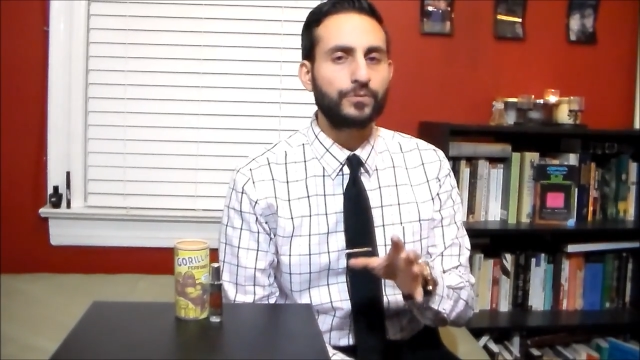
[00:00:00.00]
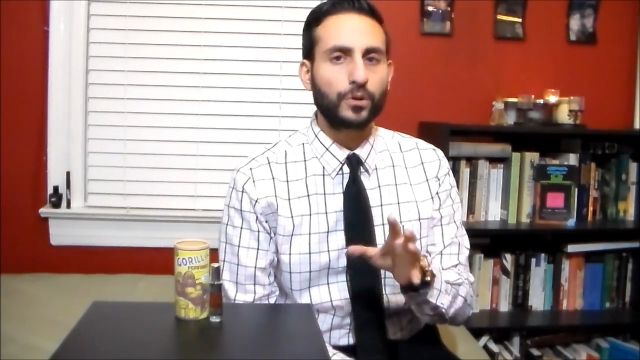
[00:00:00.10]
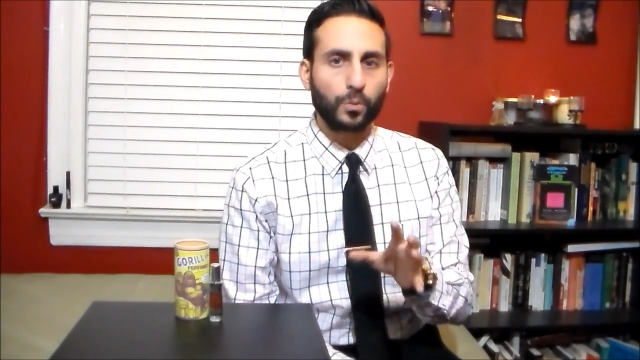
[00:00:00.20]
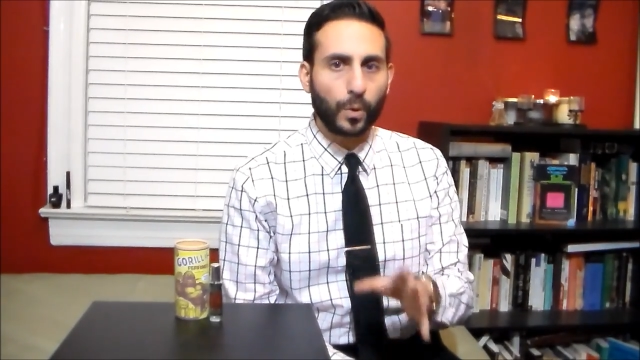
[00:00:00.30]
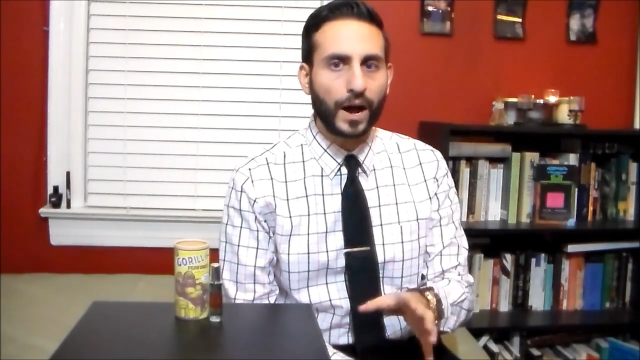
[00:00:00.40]
it
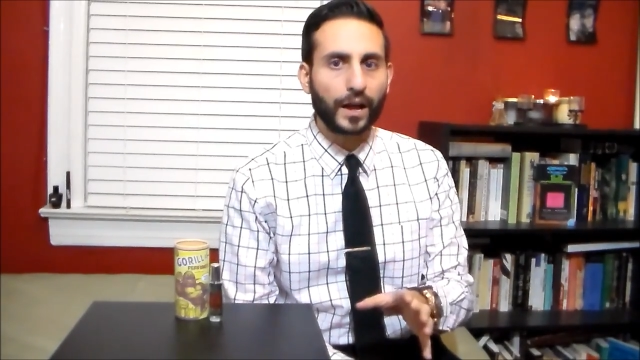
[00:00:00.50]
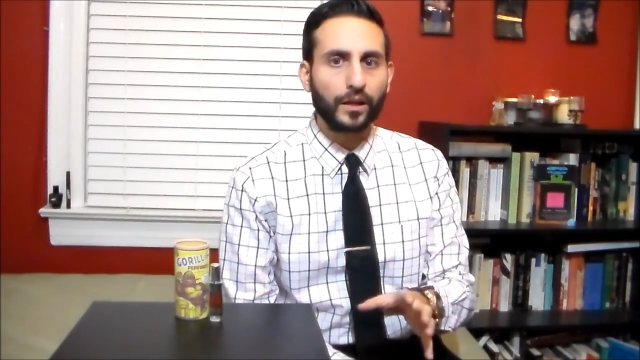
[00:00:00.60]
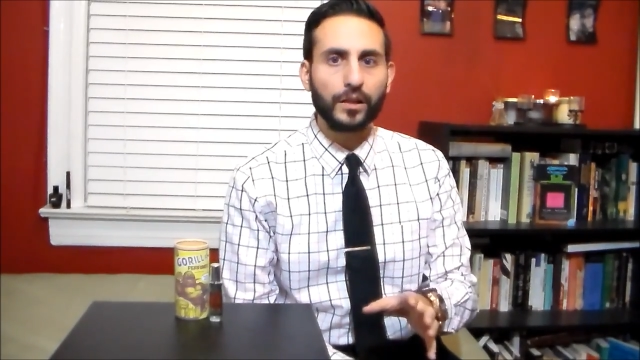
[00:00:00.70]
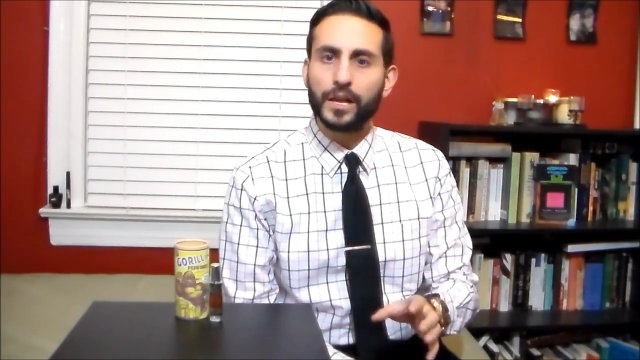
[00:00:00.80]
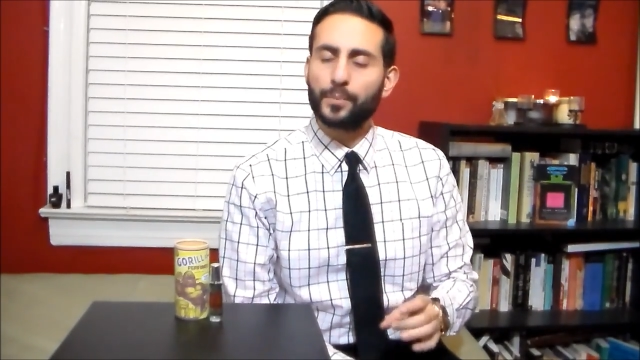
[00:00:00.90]
for a
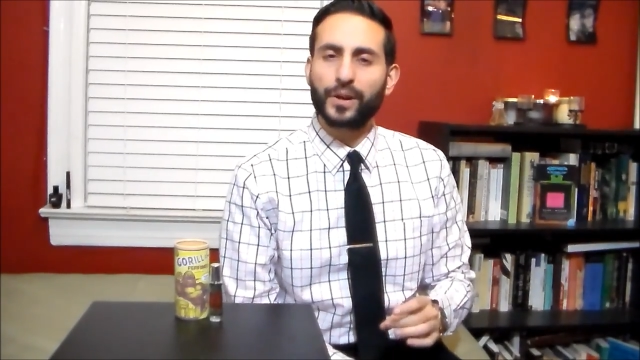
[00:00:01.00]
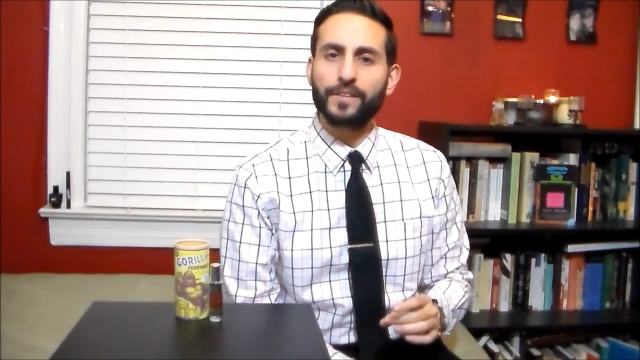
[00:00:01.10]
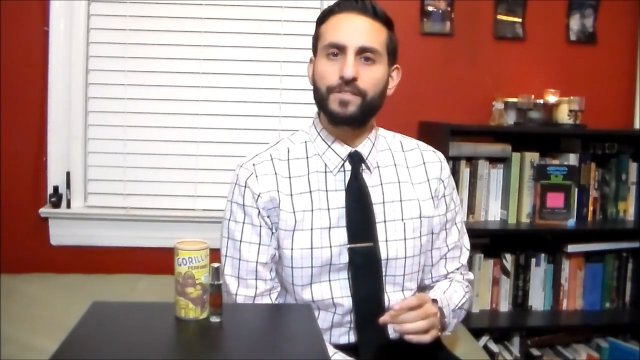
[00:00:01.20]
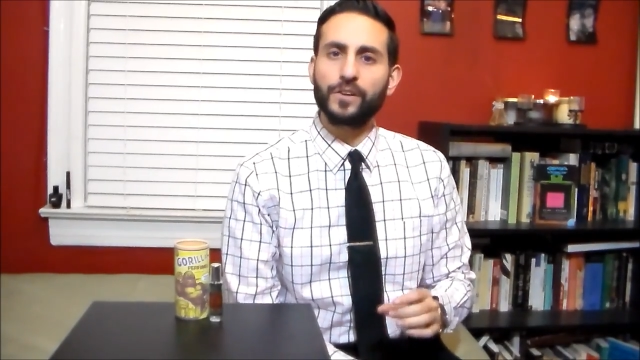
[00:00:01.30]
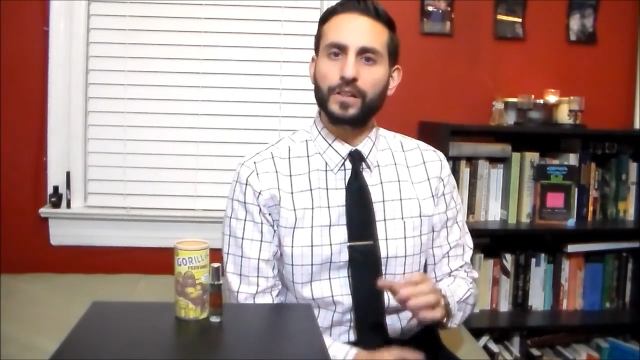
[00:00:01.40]
while, but
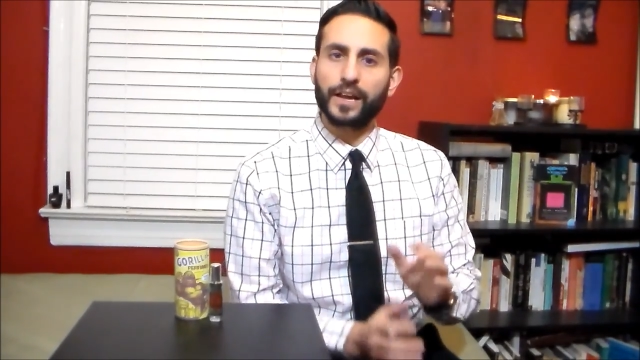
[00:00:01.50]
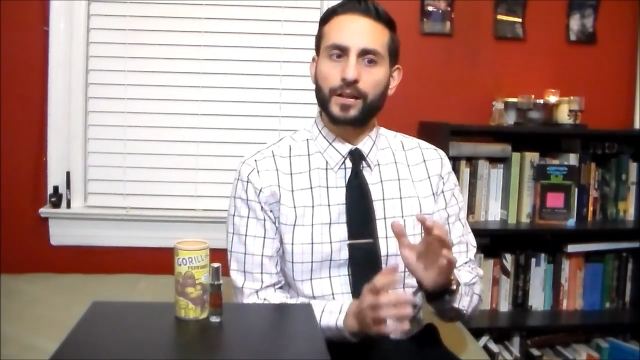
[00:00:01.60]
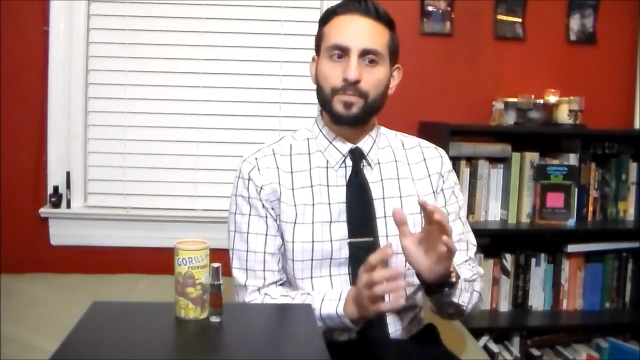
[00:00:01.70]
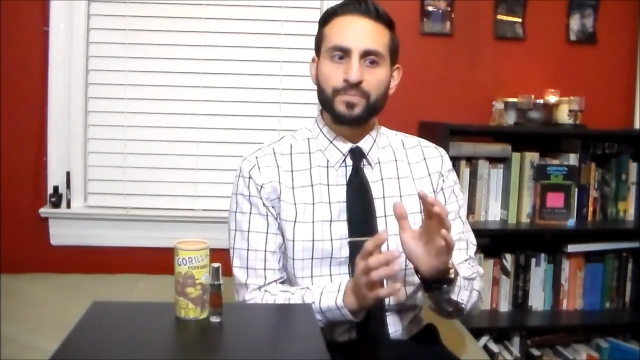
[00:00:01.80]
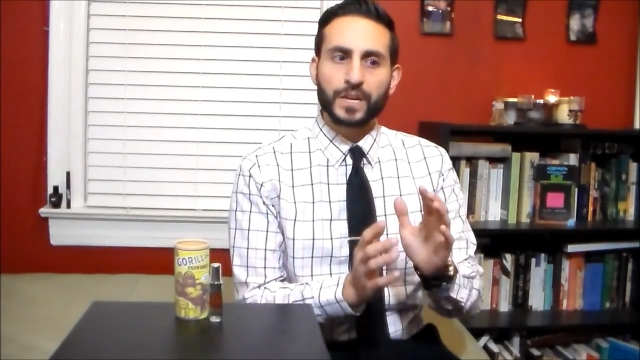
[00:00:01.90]
I feel
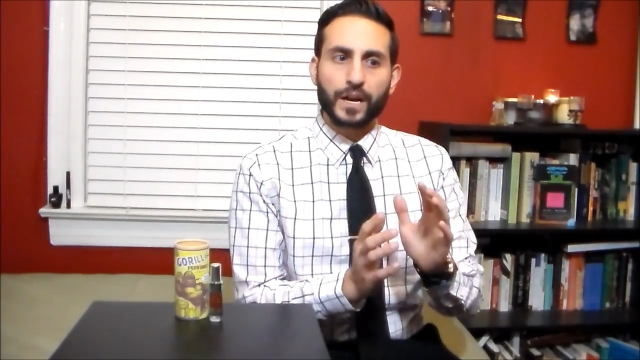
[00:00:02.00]
like